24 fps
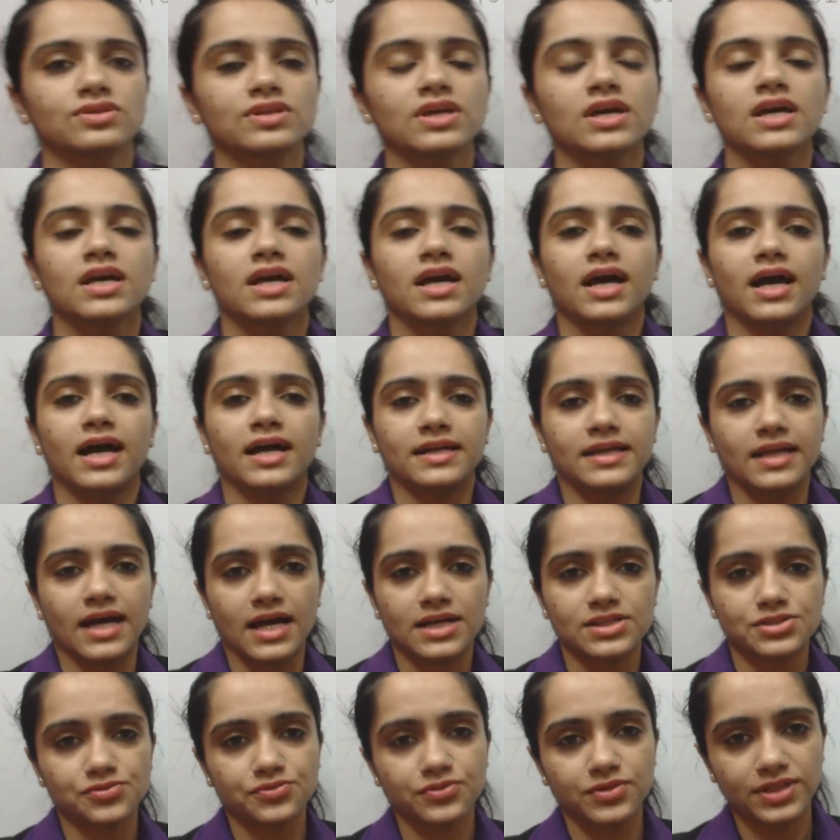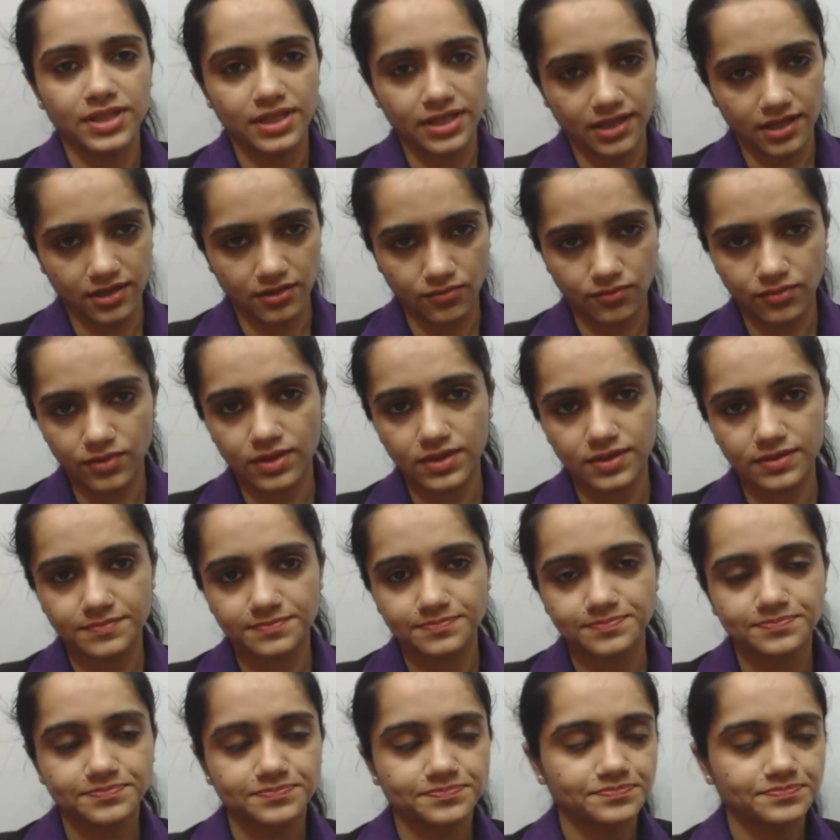could attach with the network.